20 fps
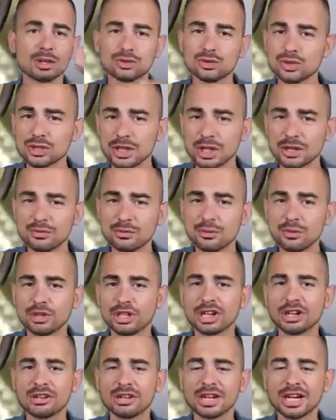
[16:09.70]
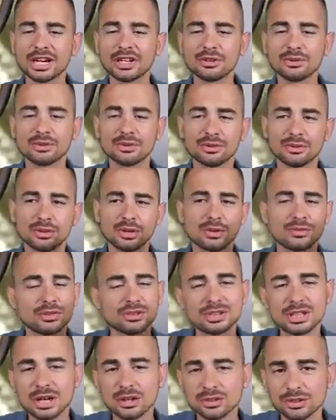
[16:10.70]
just like for an airliner, you have
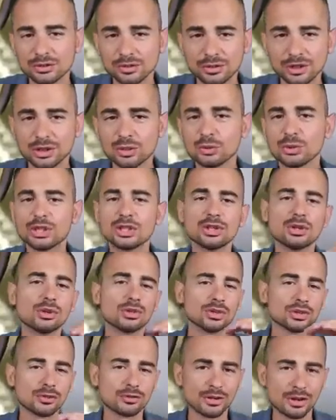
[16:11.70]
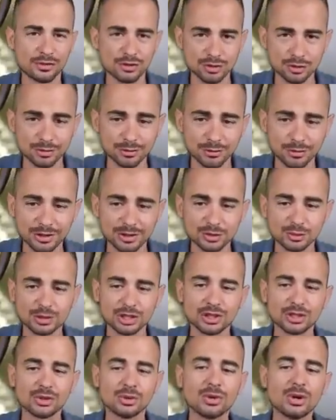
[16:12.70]
the 1,000 feet windows, a 500 feet
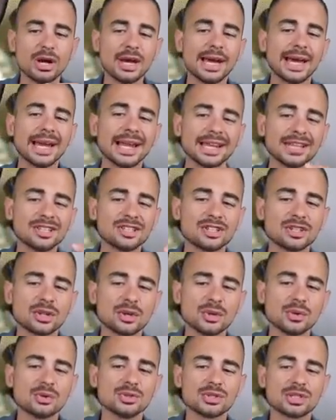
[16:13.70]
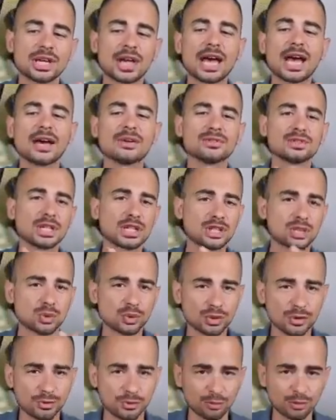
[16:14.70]
window. LSOs have that
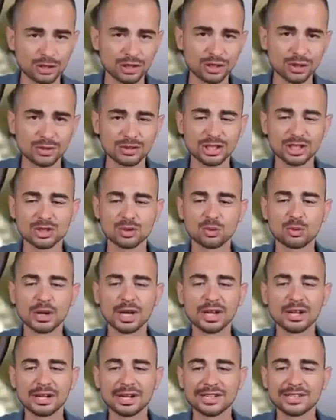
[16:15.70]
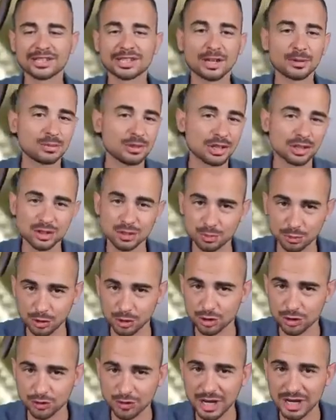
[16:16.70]
sort of windows as well, except it's
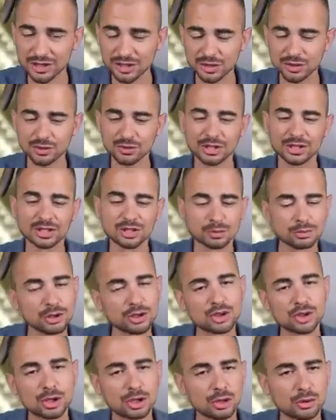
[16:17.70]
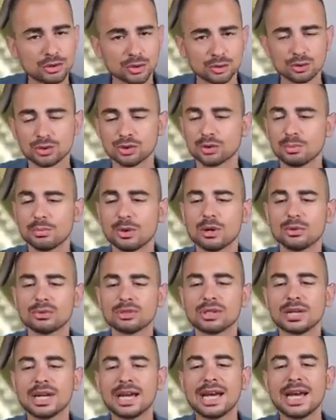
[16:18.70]
much faster and it's much closer to the
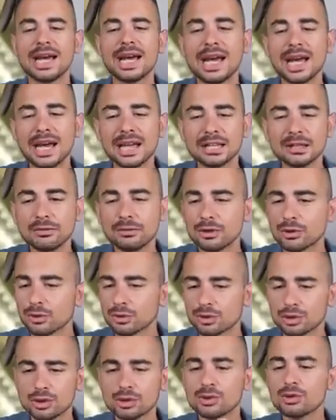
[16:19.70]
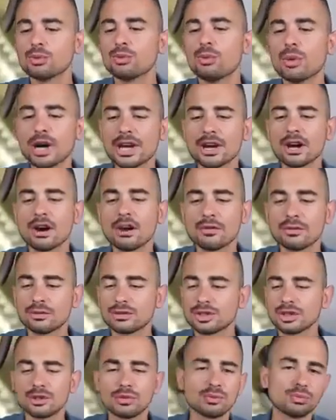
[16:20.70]
boat. And if you're too way off,
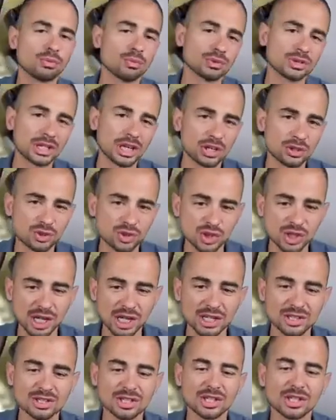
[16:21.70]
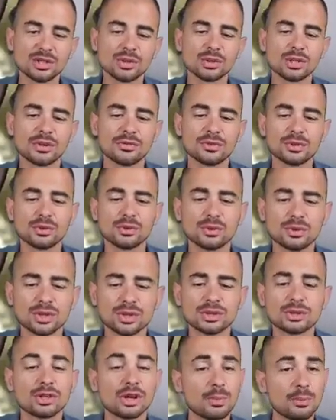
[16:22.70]
so you won't take a chance and you'll have to
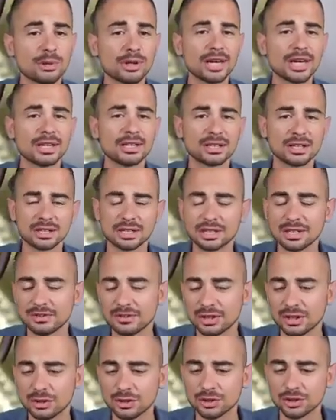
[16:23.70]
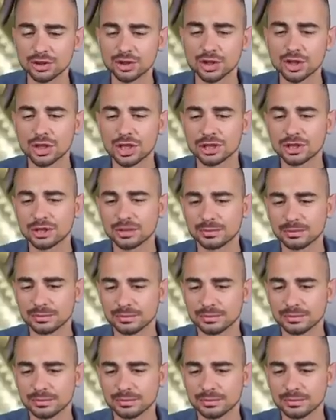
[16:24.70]
come again and give it another shot.